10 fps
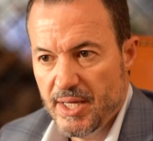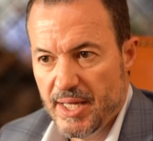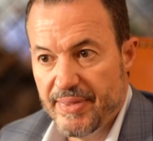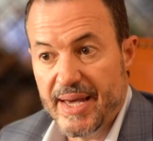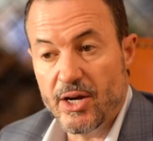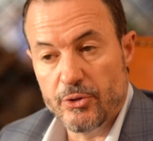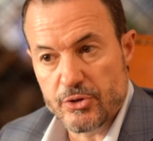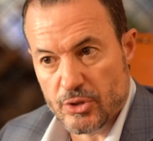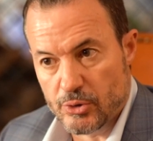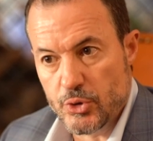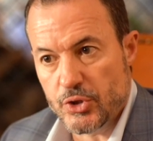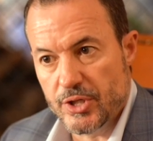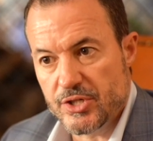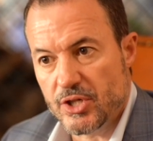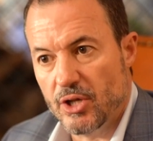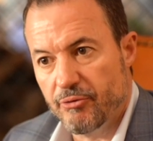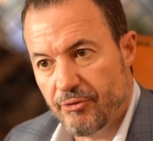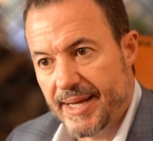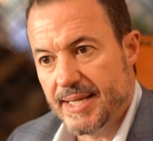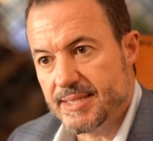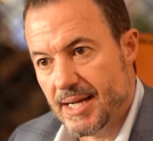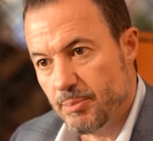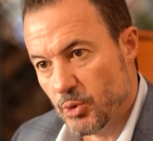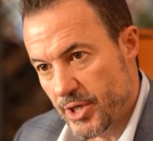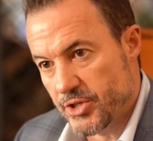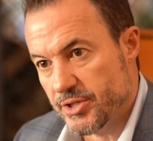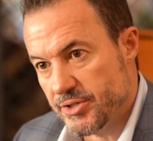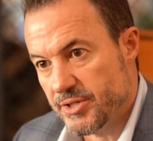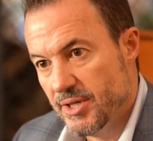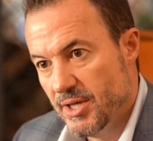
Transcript: And that other solution is called Finance and Operations.